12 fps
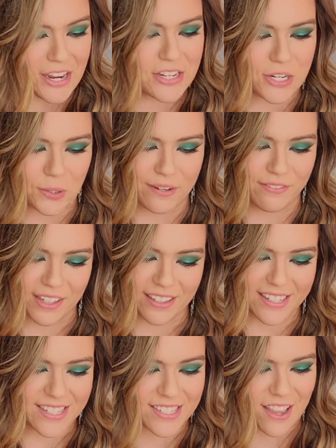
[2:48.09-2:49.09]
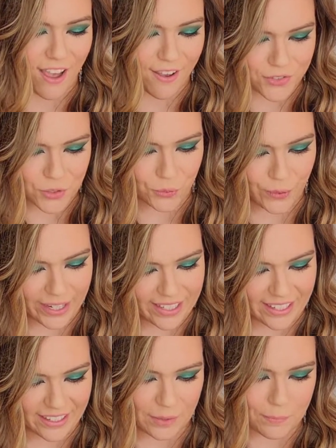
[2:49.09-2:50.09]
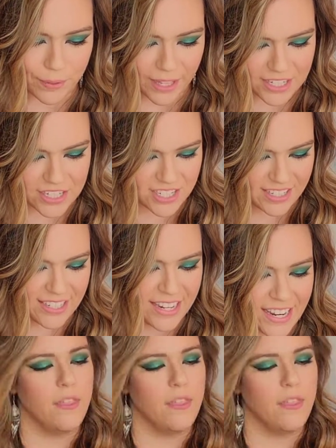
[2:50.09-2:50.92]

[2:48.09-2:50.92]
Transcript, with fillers: to reveal a soft, radiant complexion.